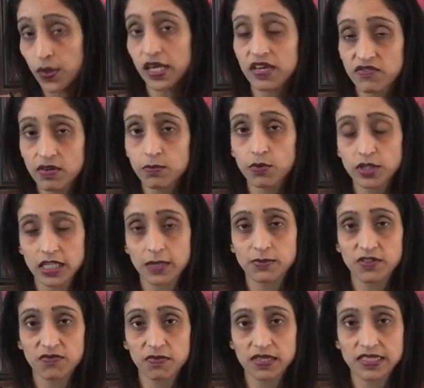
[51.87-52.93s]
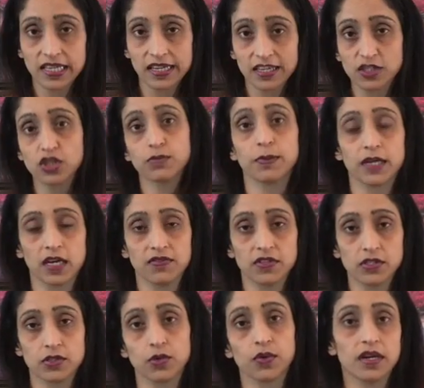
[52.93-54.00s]
or even more types of milk that you can just pick up
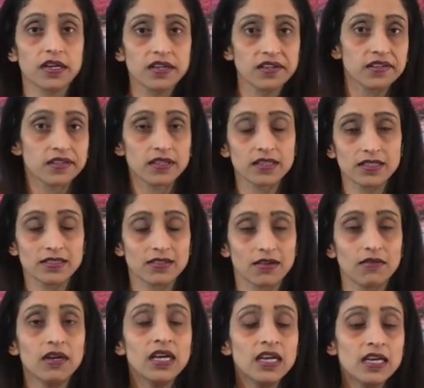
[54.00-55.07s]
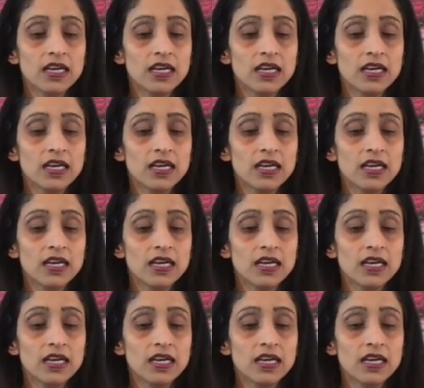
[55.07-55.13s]
the store. And so